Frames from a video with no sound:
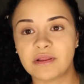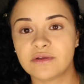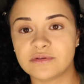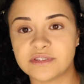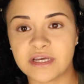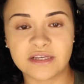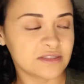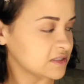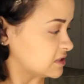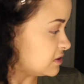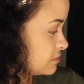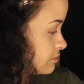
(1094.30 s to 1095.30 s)
little
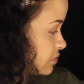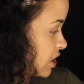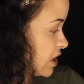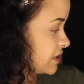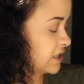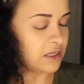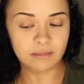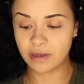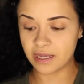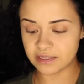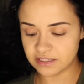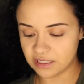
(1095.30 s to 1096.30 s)
desk blocking
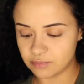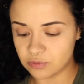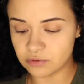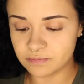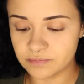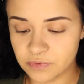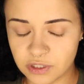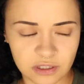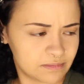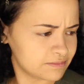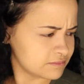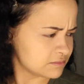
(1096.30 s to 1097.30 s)
my table,
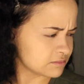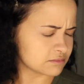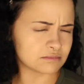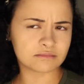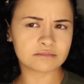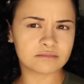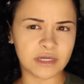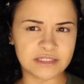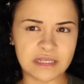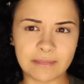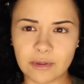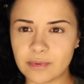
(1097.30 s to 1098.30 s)
or my
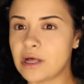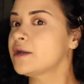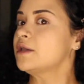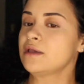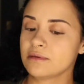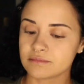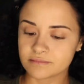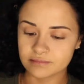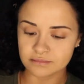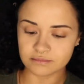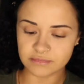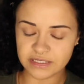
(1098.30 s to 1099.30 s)
table blocking
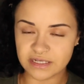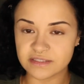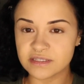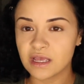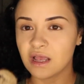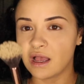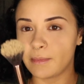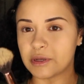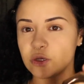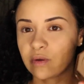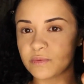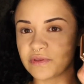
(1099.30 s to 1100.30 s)
my desk. I'm going
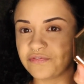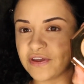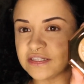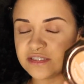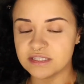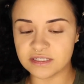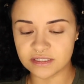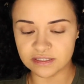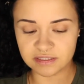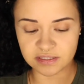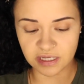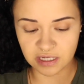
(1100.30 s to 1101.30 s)
to go in with
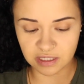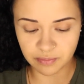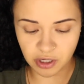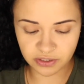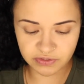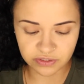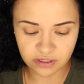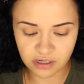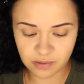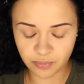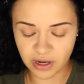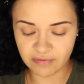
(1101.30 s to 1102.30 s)
Fenty's
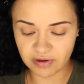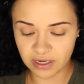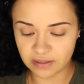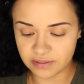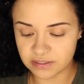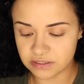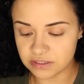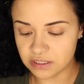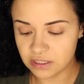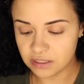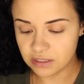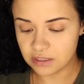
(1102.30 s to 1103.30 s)
bronzer in Private Island,
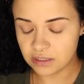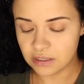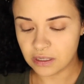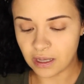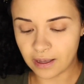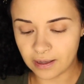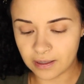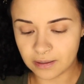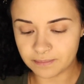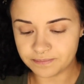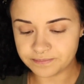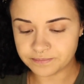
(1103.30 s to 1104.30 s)

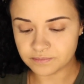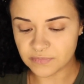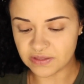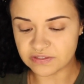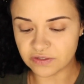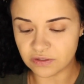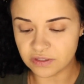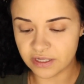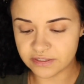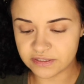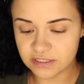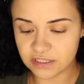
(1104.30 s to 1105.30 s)
and this little
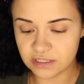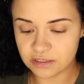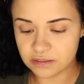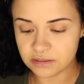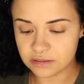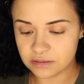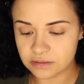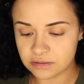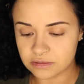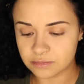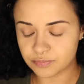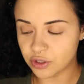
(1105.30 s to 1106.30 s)
Luxie
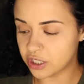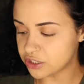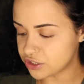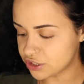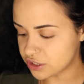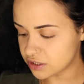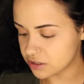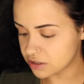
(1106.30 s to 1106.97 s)
brush,